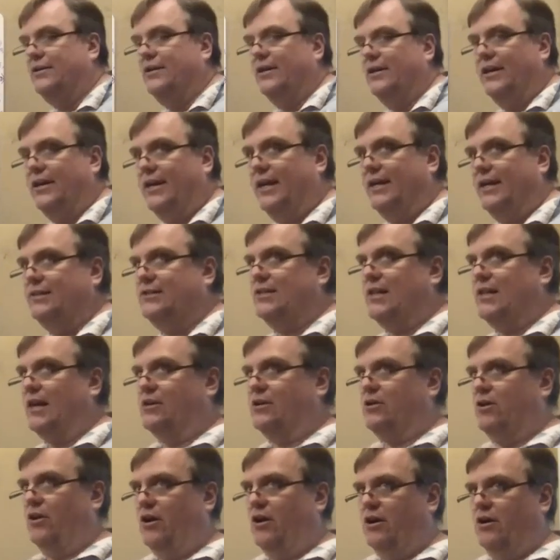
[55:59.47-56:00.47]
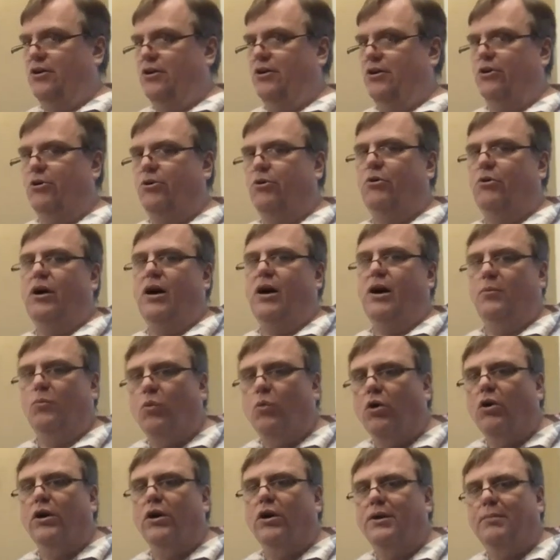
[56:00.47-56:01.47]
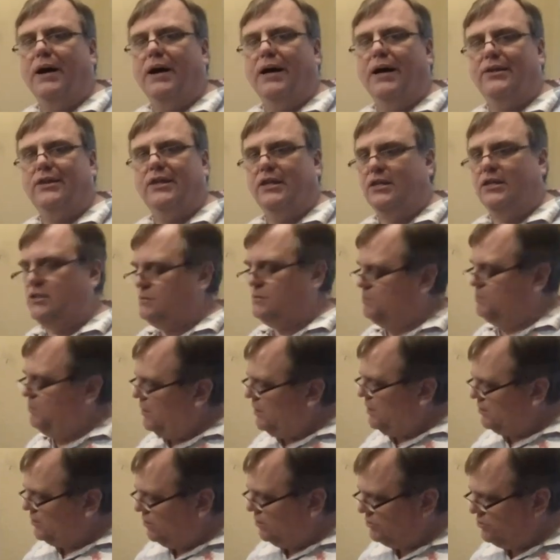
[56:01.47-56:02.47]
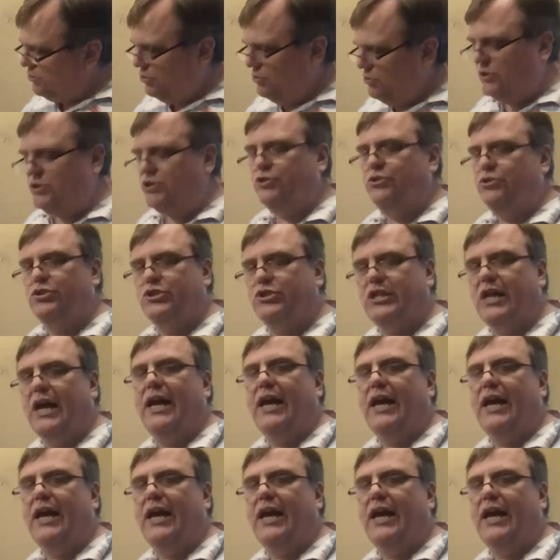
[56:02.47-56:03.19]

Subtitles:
It's like, uh-oh, I'm worried about this, but I'll do what you say.